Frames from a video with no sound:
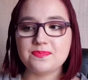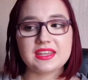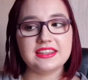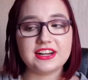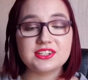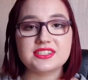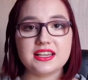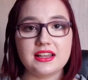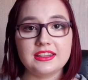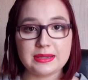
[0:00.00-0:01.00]
there's
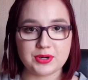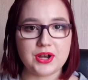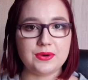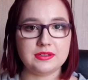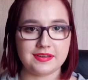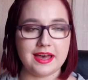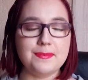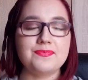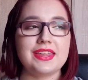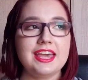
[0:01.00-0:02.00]

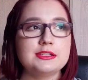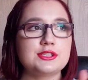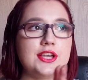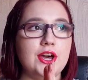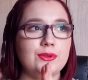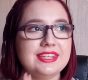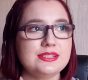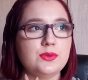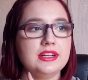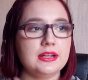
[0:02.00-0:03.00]
Libro.fm. So
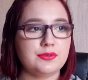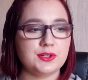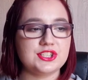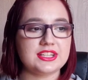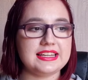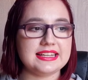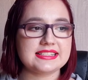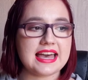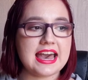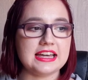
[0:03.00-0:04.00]
this one, unfortunately, is
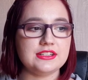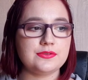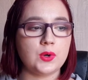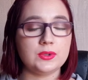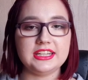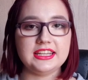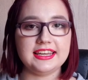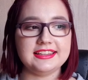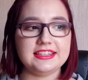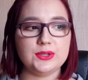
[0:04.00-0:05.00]
kind of only
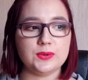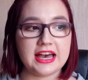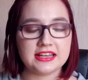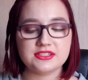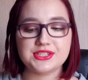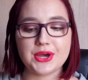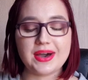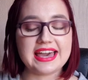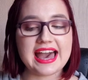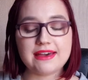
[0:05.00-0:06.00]
in the US, so
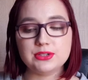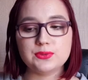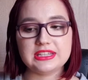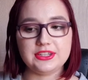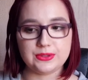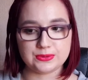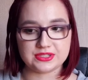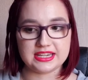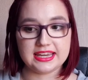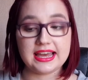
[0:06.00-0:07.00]
I haven't really used it.